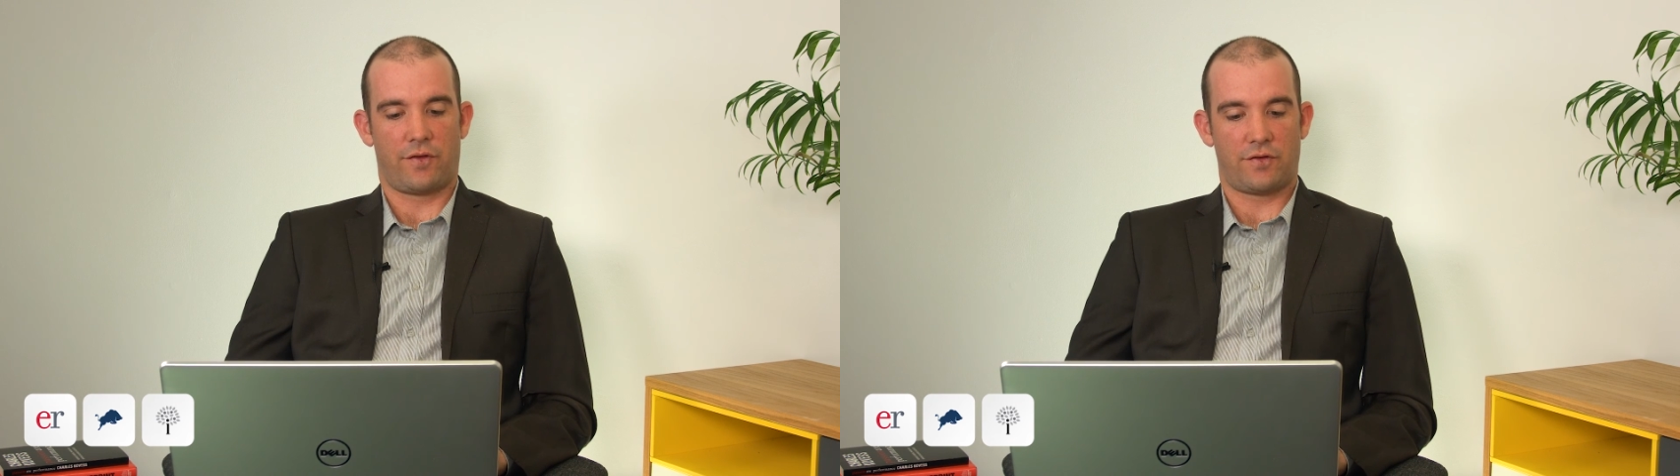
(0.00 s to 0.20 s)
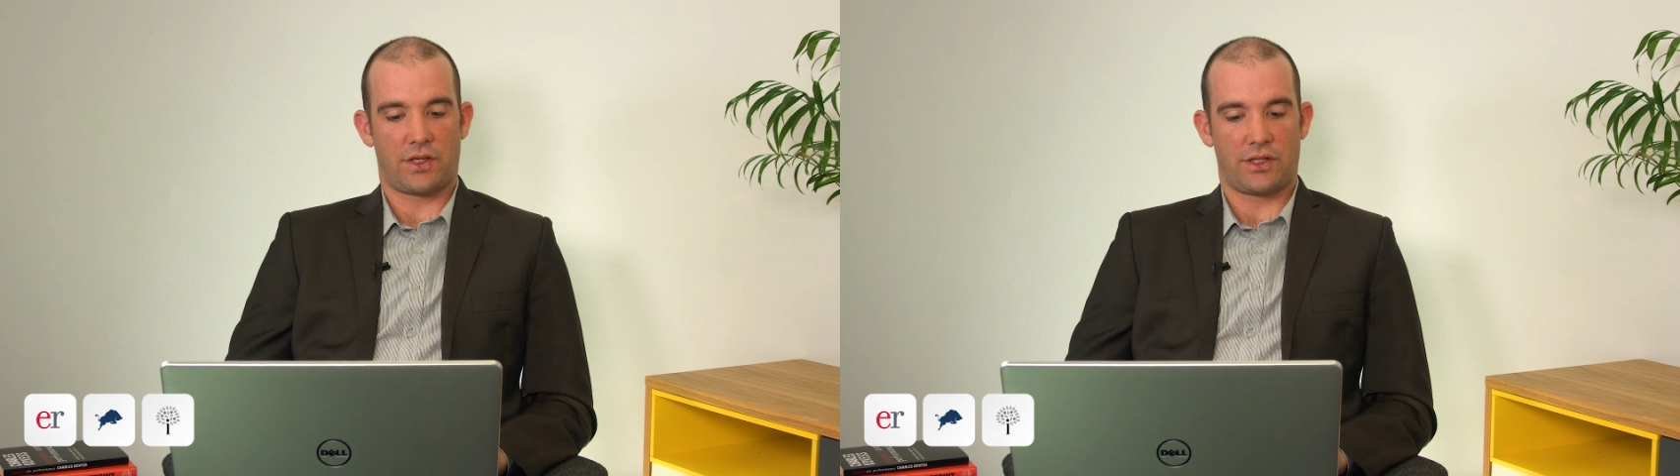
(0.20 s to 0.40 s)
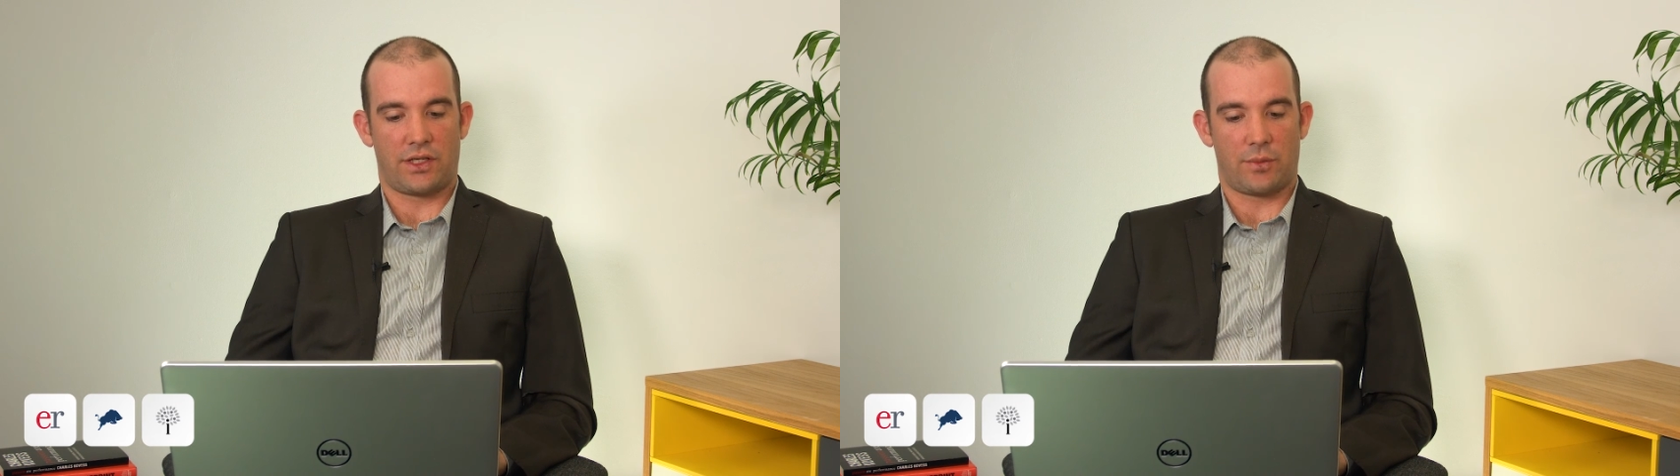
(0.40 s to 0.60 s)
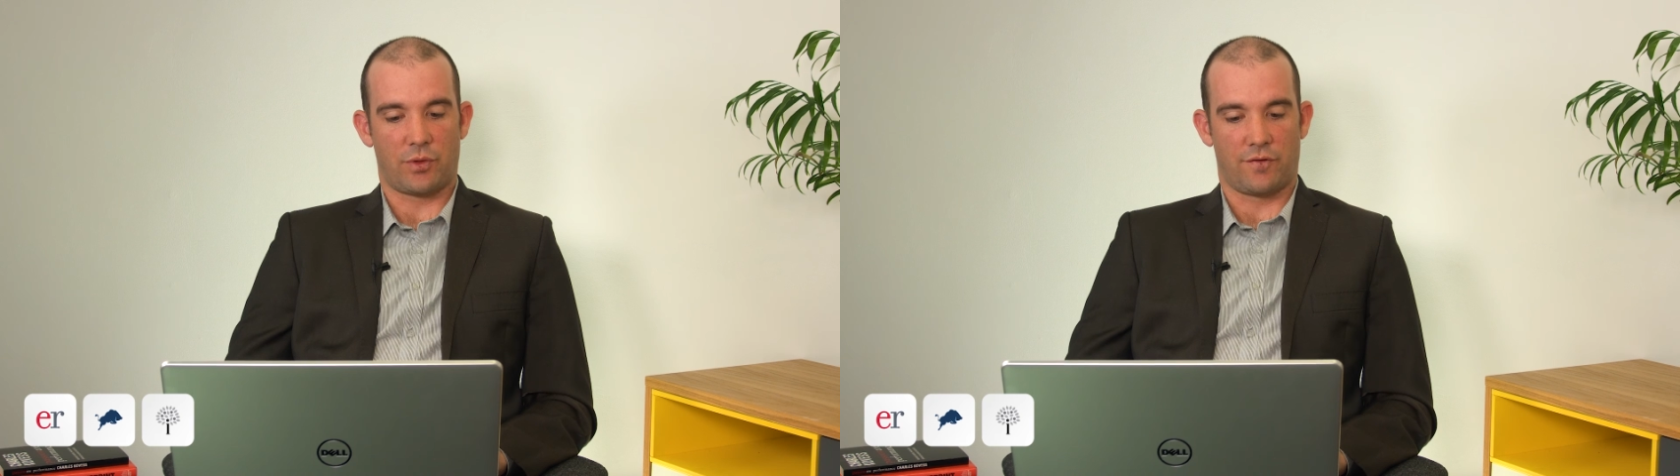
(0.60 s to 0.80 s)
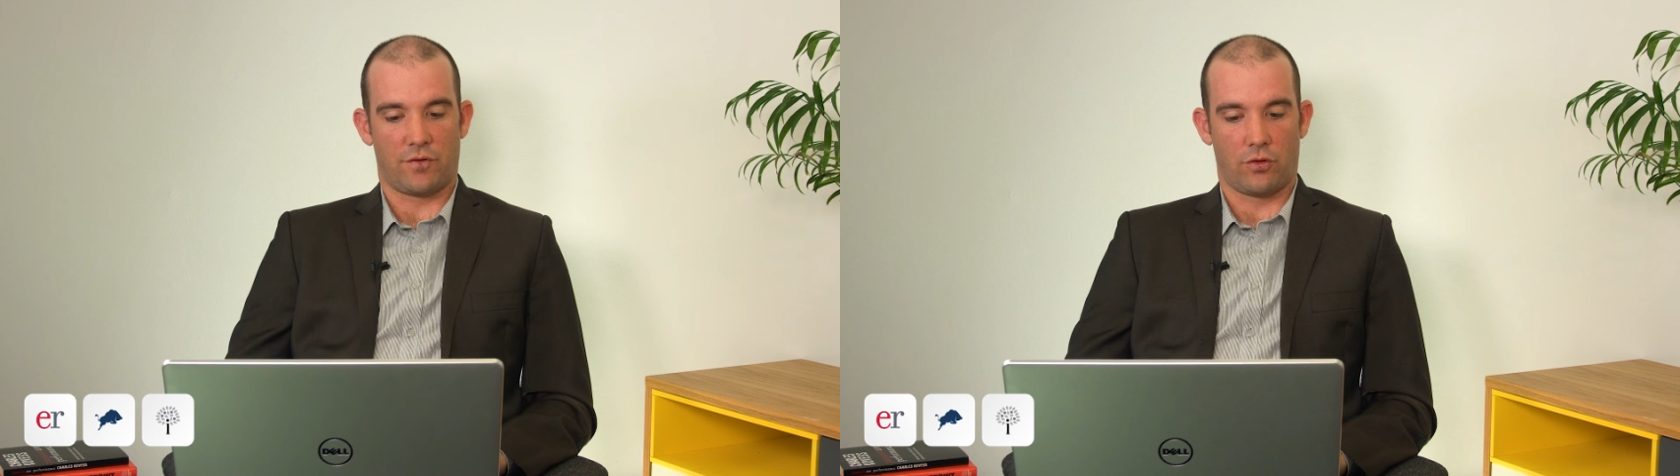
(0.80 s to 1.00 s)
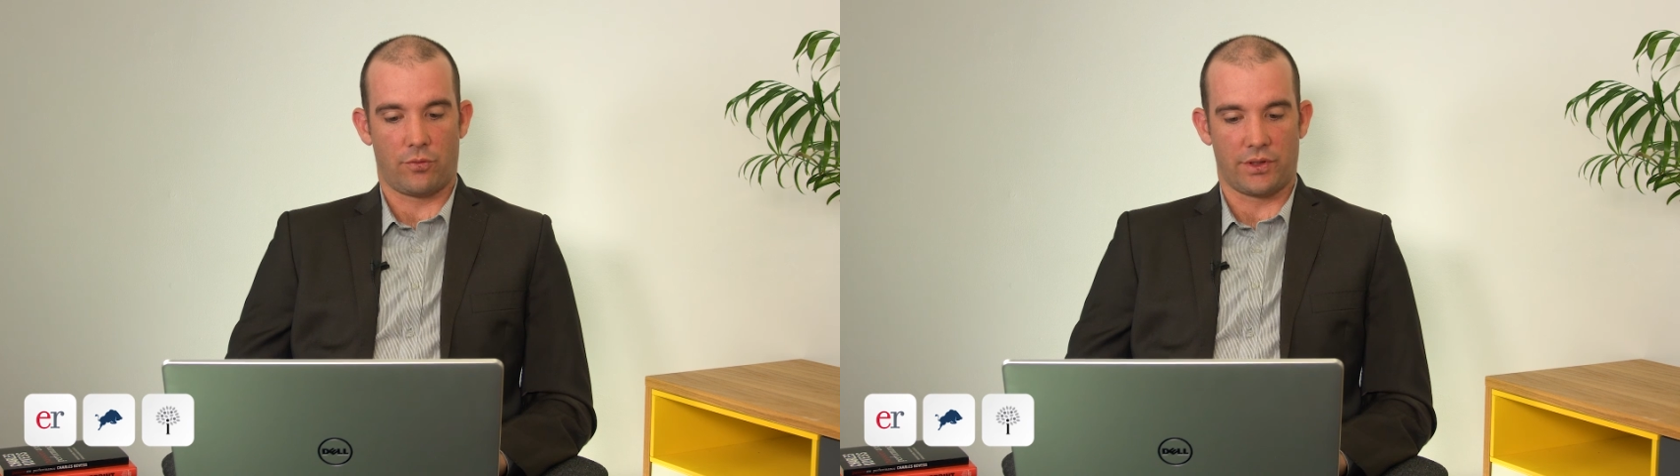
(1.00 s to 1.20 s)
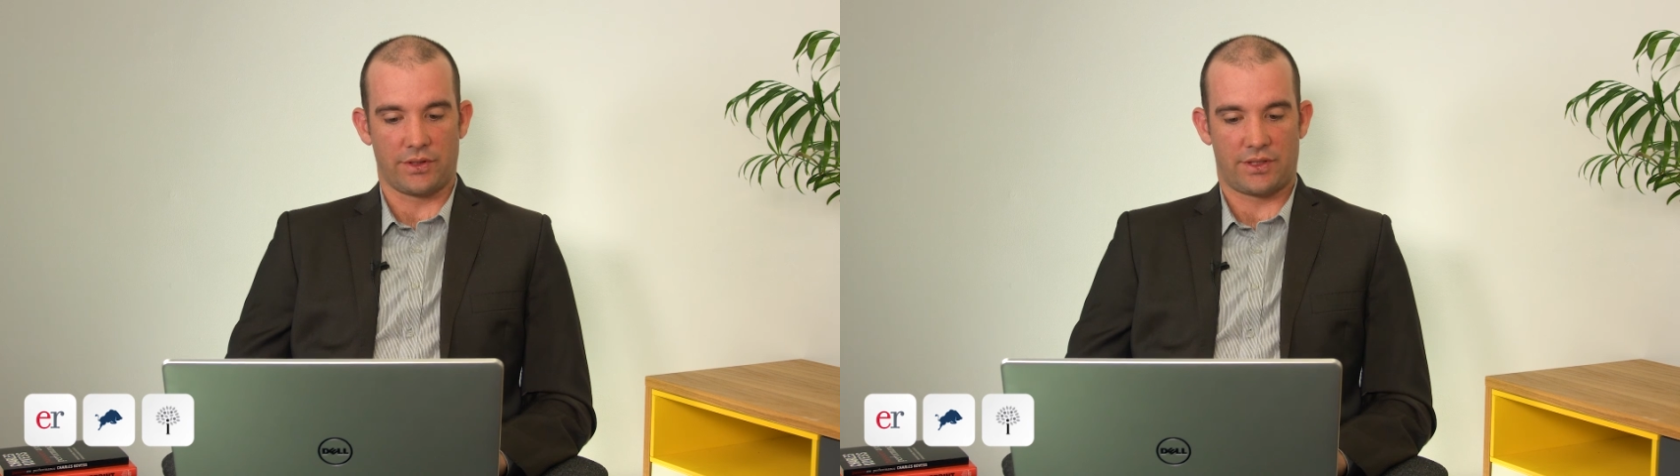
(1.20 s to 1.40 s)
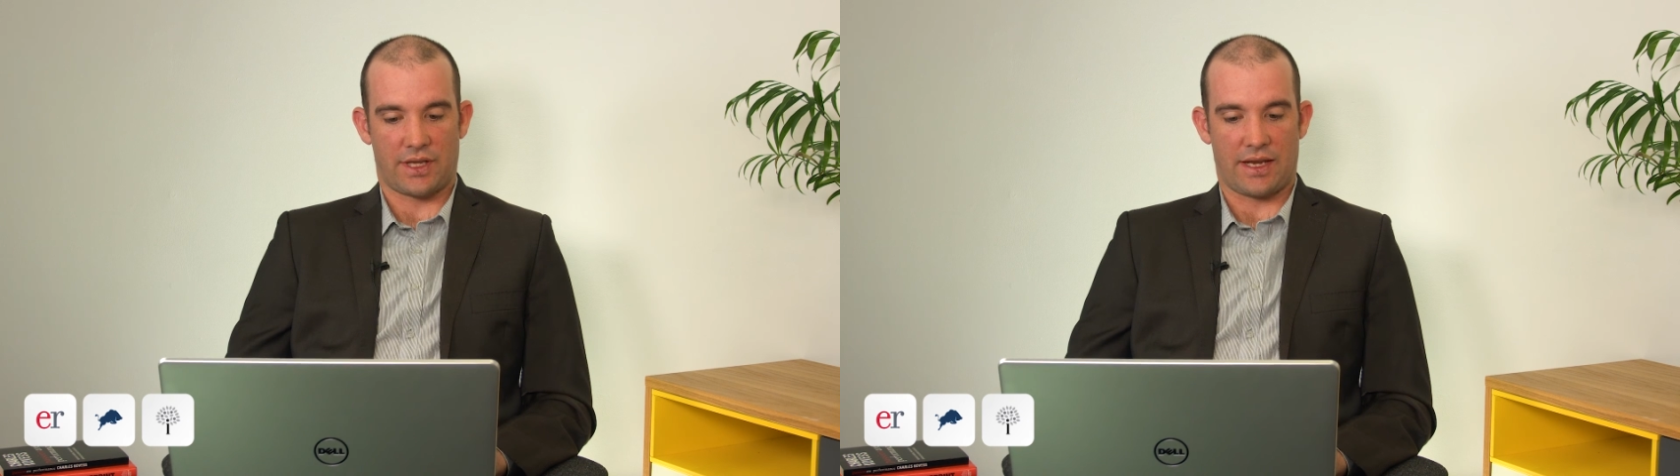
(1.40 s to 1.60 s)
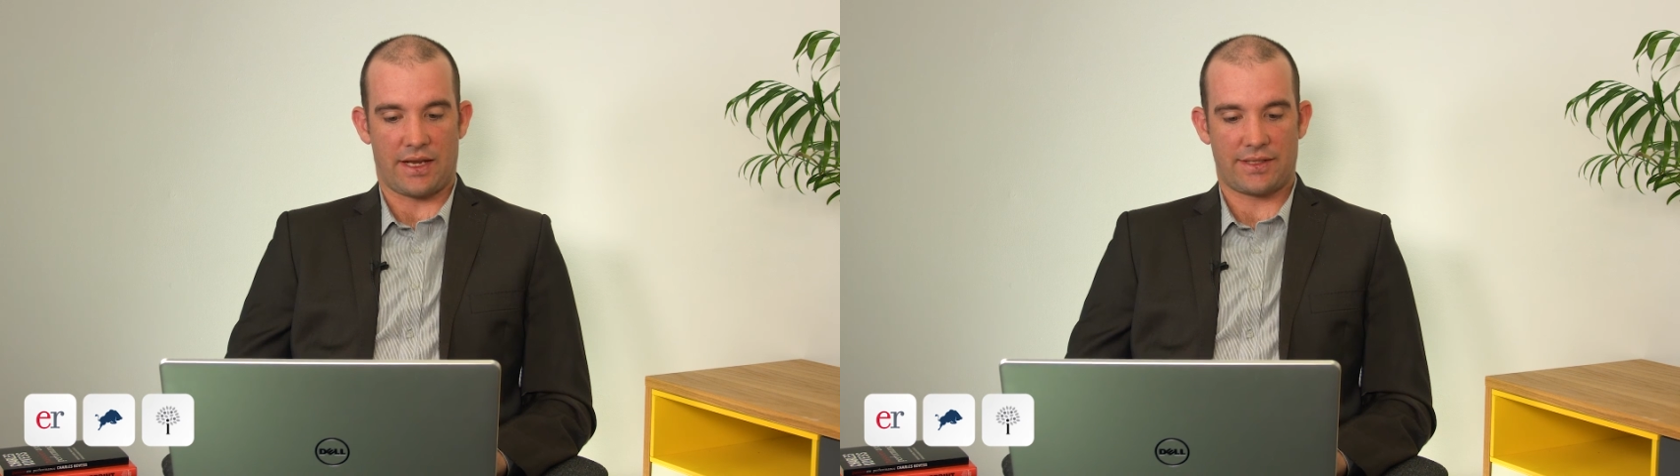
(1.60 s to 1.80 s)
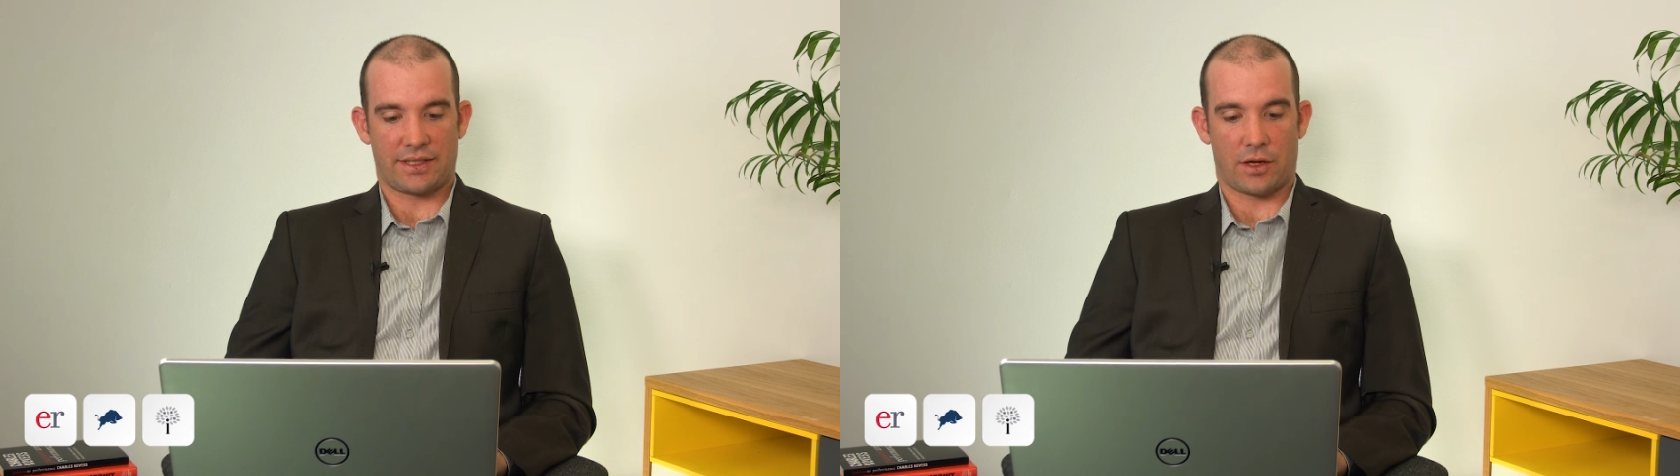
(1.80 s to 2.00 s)
15-year performance
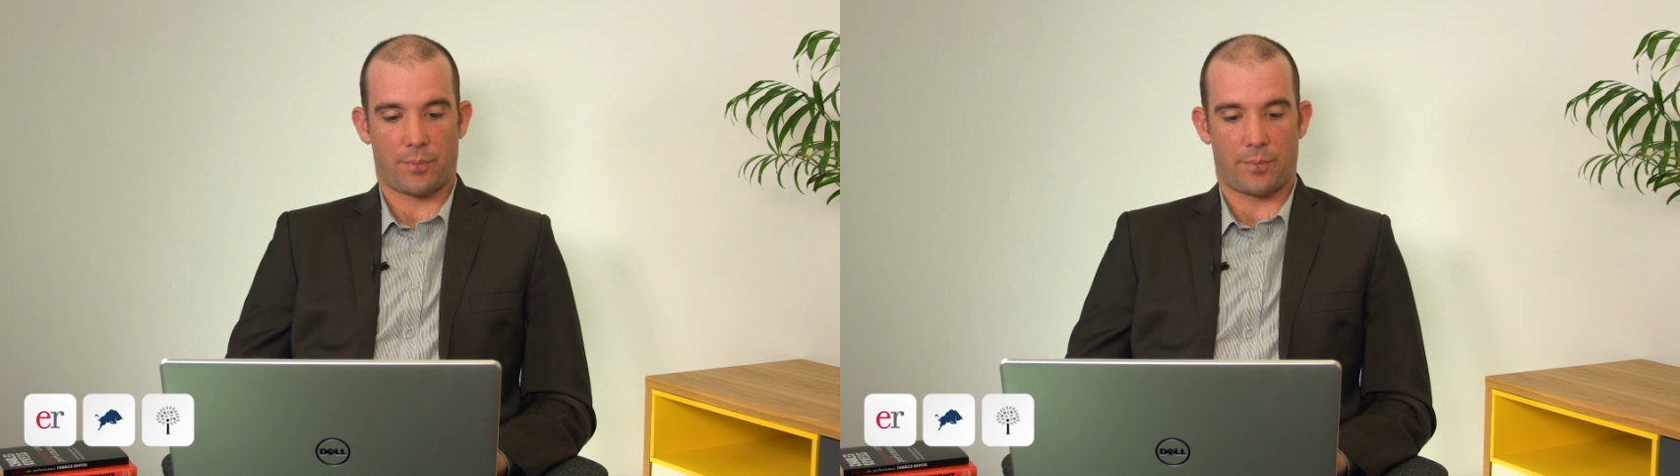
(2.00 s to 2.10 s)
and